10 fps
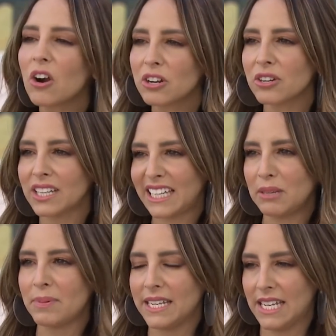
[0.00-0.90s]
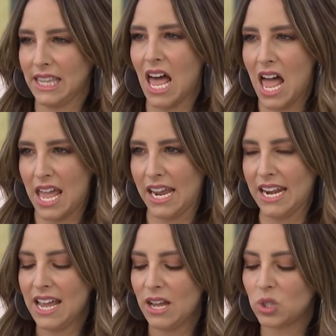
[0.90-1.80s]
harder to keep in line,
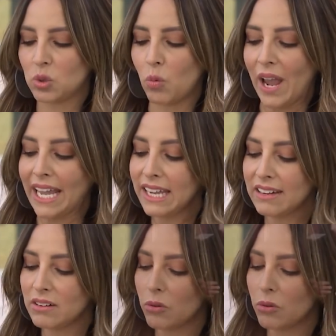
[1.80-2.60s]
Dwayne